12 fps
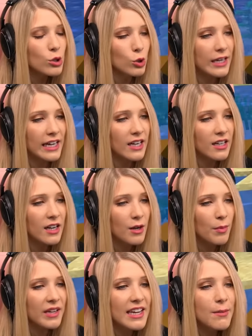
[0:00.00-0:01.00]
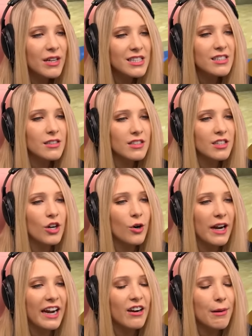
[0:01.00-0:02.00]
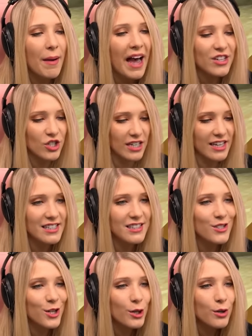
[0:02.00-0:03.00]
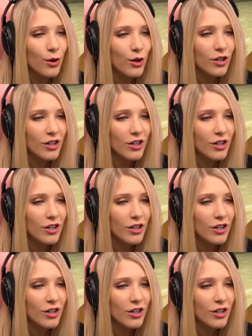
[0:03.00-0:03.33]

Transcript: green, but he must, you know, carry magic. He's a turtle.